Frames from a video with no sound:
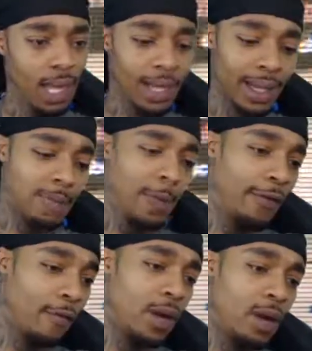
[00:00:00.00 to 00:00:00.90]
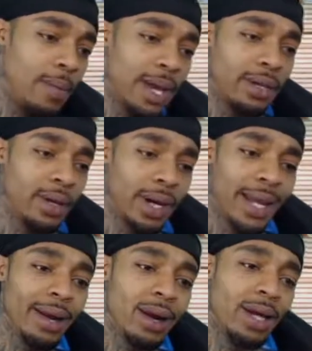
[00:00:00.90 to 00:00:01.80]
Let's be for real, man. The
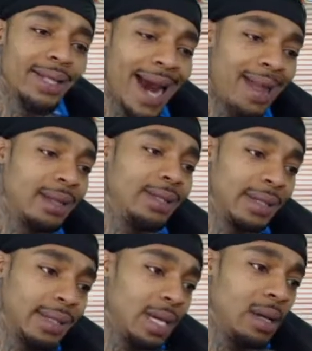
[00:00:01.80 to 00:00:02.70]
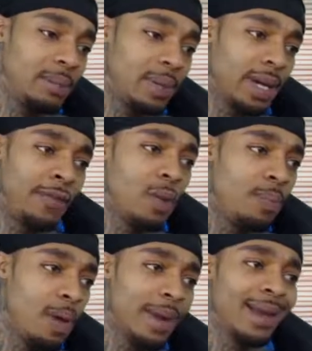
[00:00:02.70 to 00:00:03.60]
Heat are a talented team, but if you
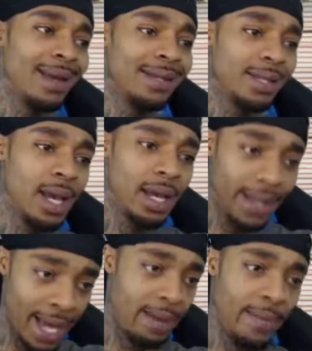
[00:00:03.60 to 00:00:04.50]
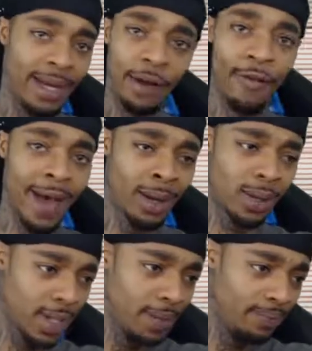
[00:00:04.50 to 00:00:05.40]
put me against them in the
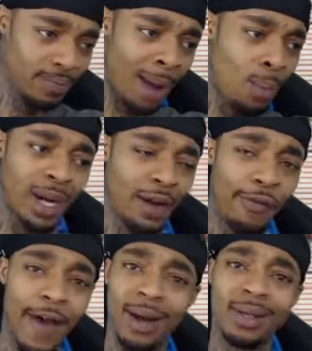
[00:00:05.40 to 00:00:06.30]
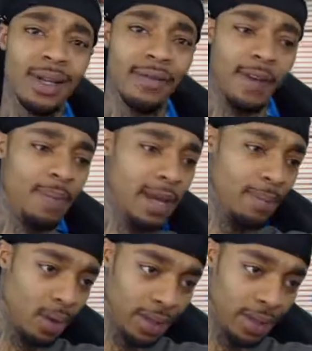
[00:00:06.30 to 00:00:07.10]
finals, I'm winning a finals MVP, bro.